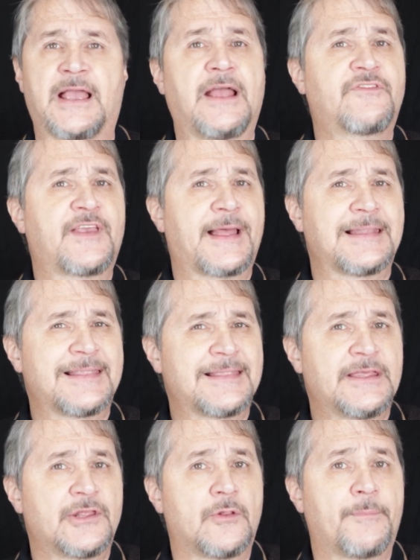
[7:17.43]
I'd say a
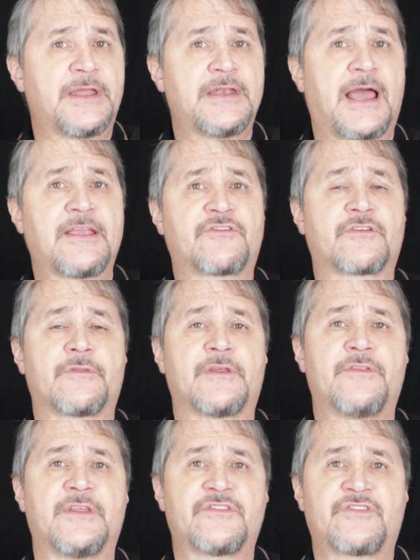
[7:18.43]
little bit nicer
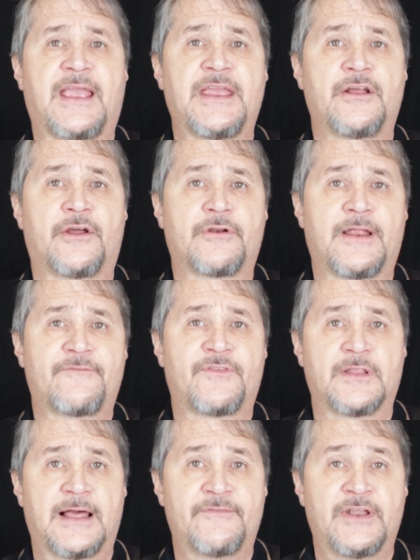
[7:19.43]
than this 800
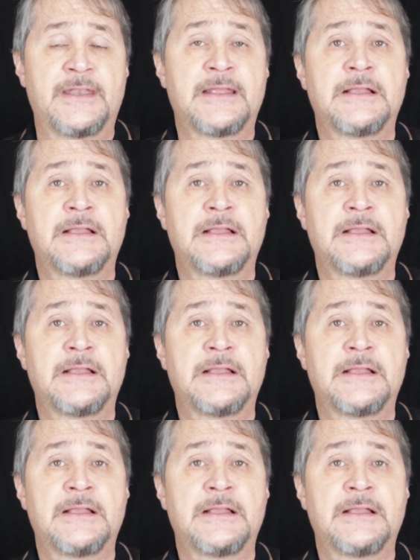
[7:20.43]
f/11,